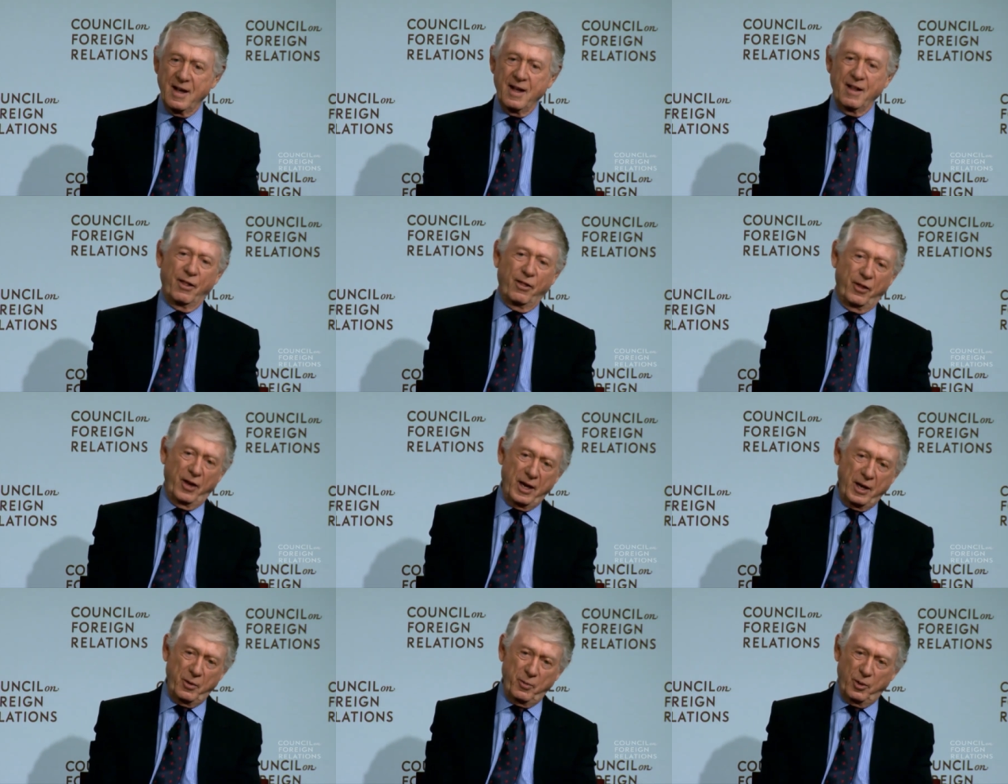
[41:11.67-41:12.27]

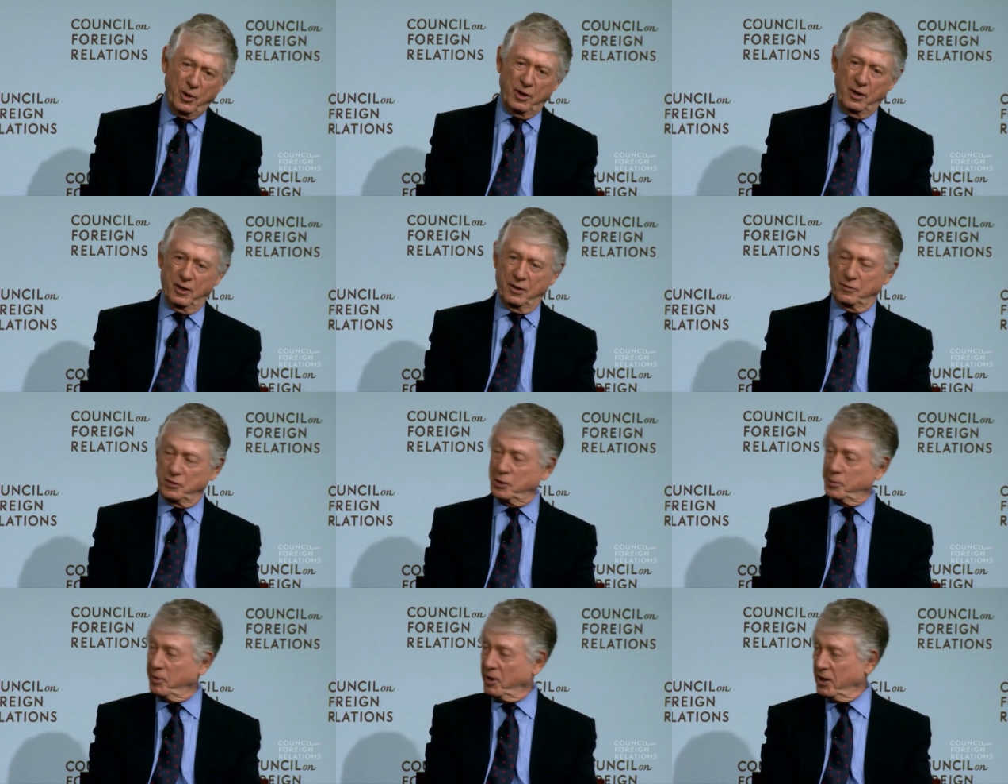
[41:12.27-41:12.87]
They will
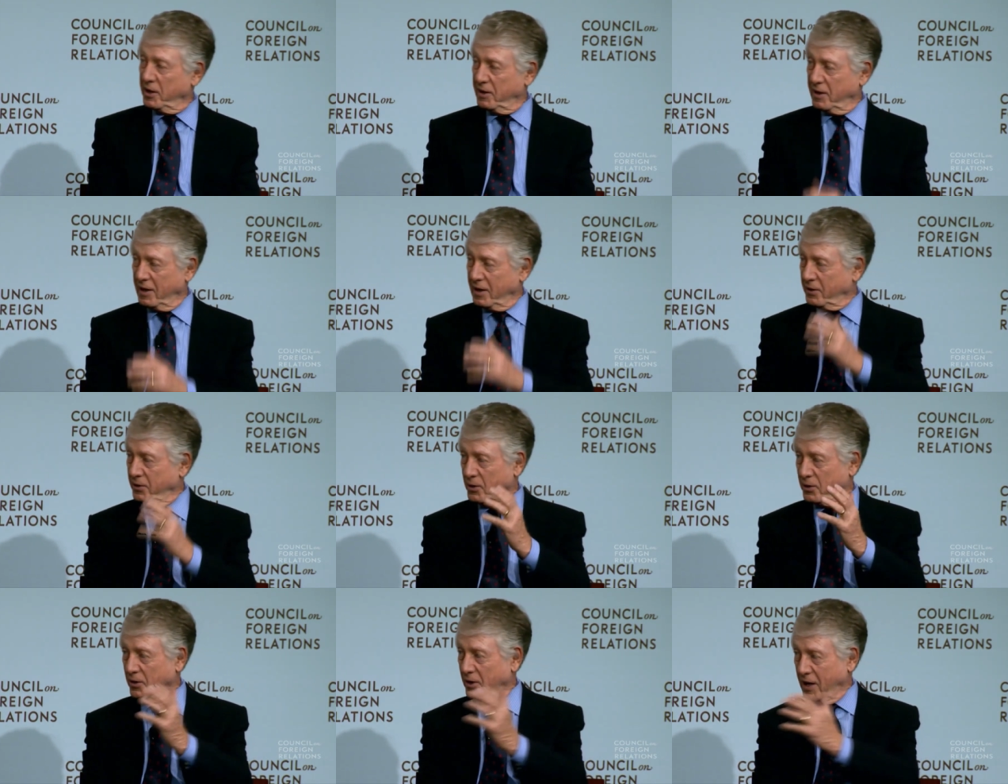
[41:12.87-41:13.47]
have spent, I
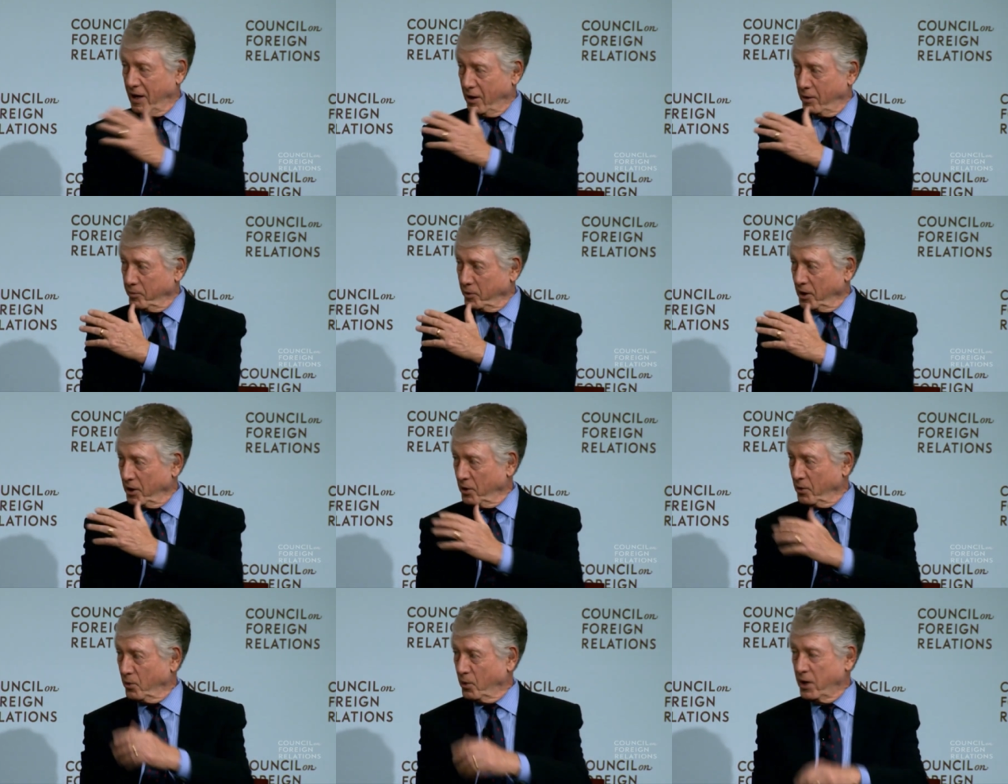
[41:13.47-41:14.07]
don't know how
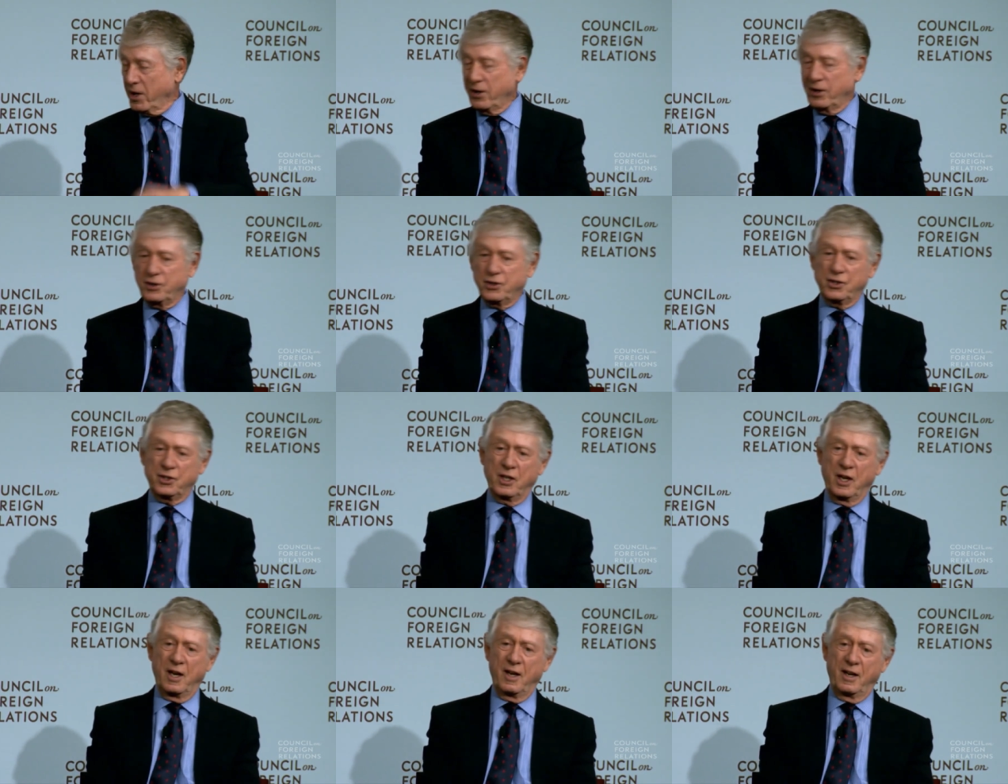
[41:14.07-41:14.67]
many
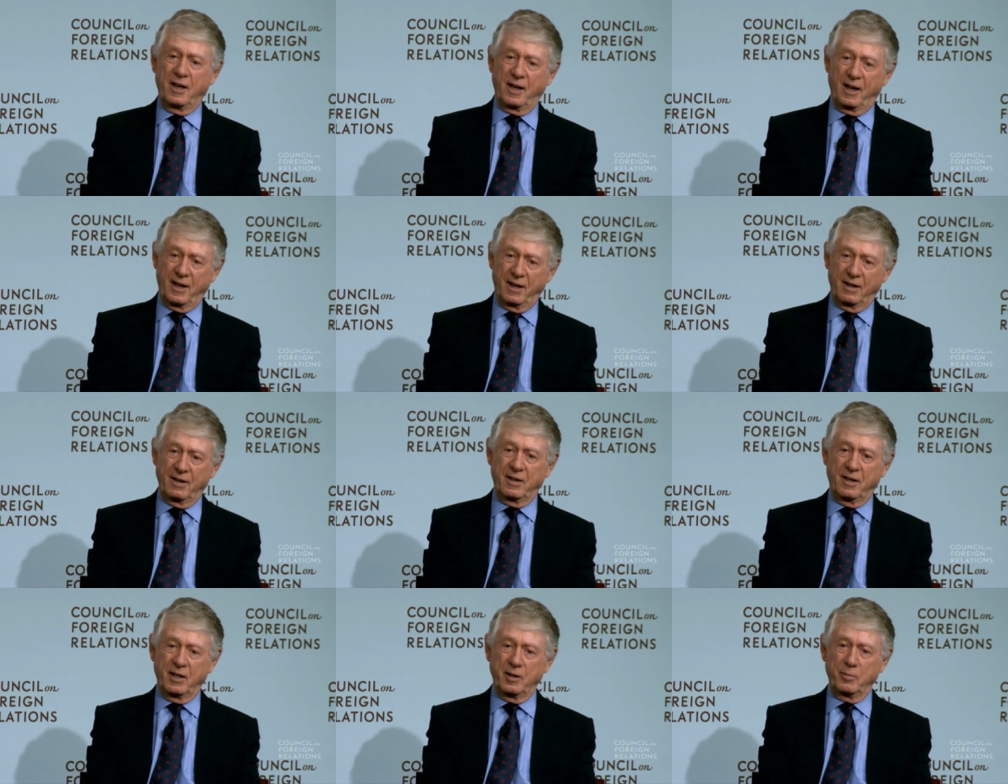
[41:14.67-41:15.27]
weeks
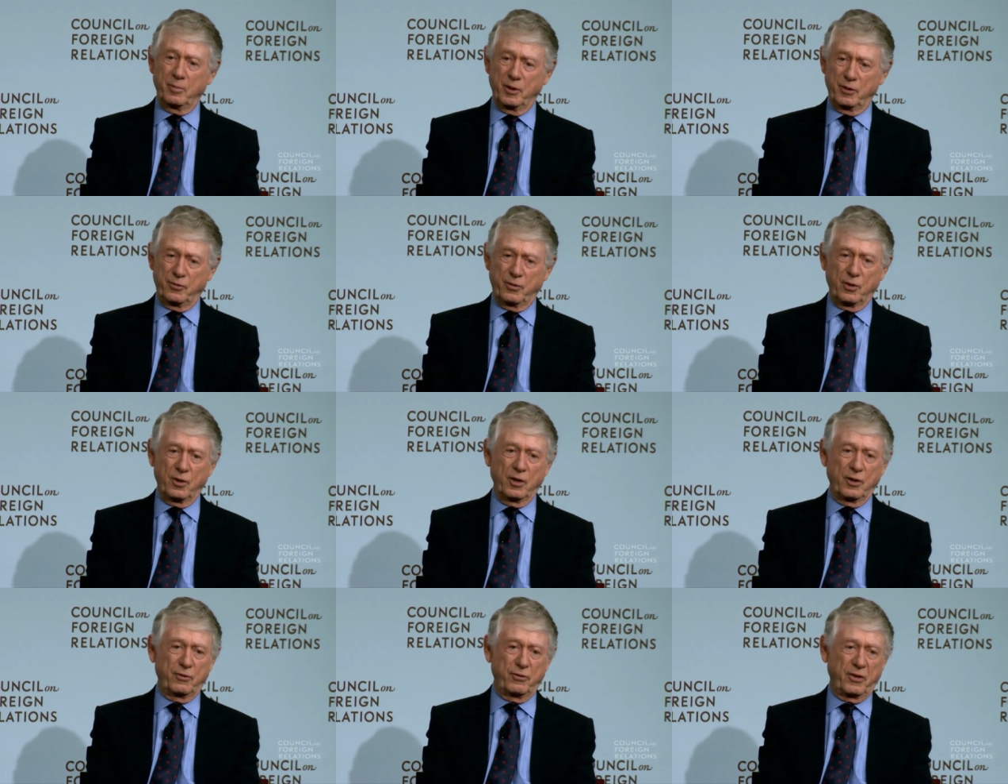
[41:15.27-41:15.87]
editing
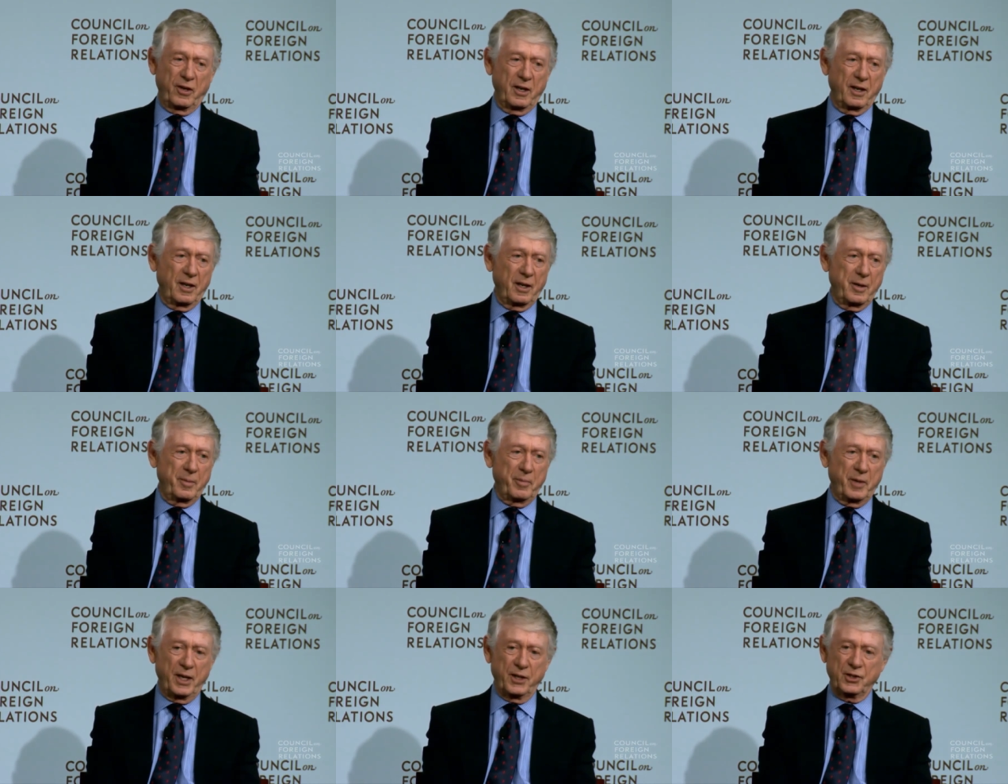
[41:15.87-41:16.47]
before it
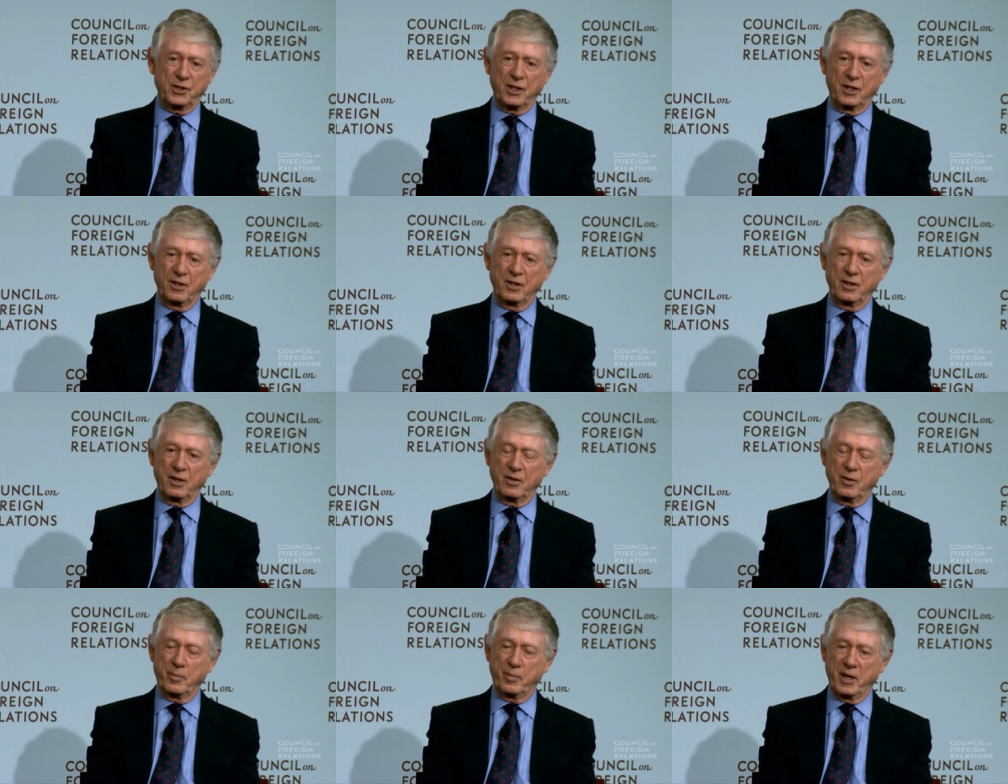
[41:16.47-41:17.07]
finally makes it
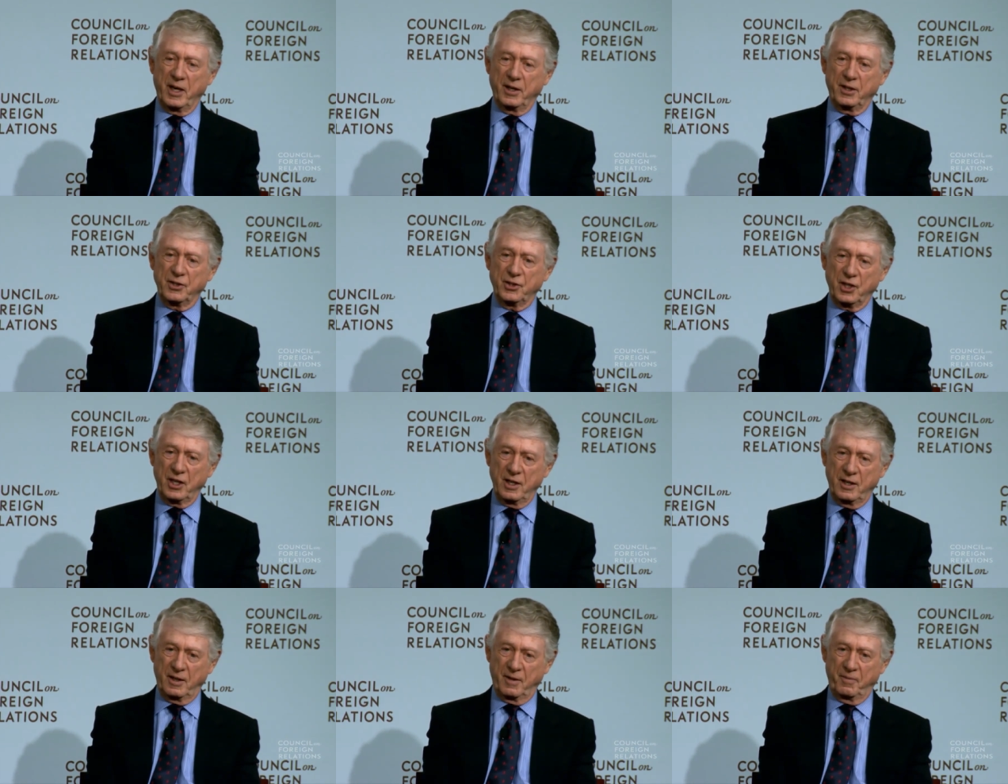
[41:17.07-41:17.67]
into the
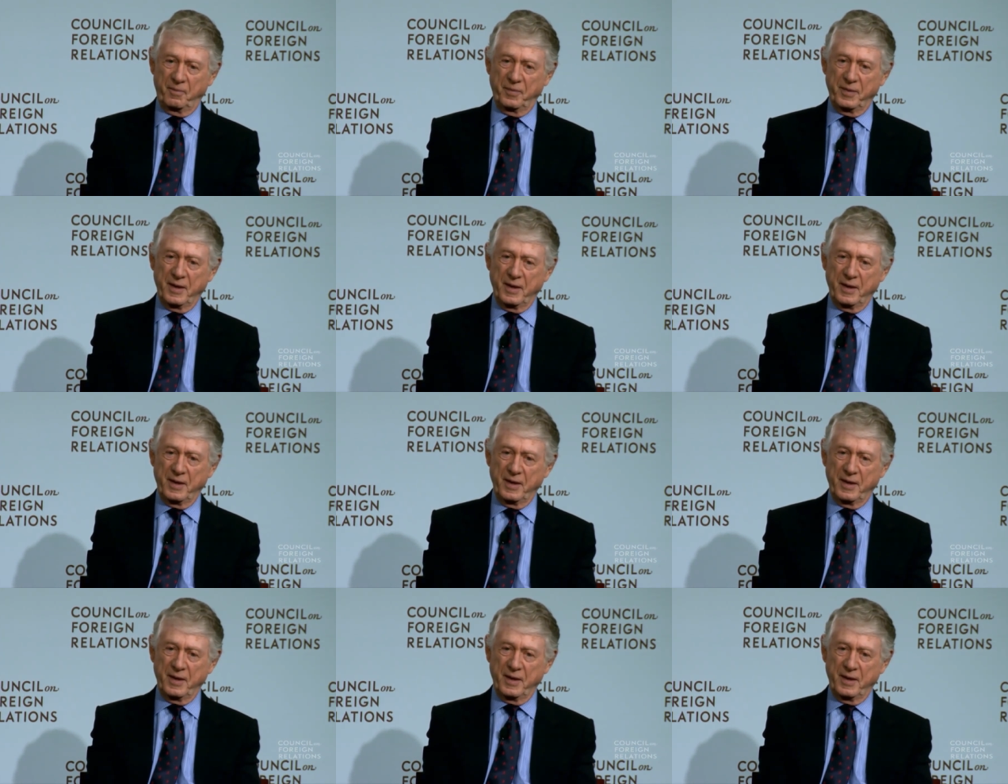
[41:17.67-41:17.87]
magazine.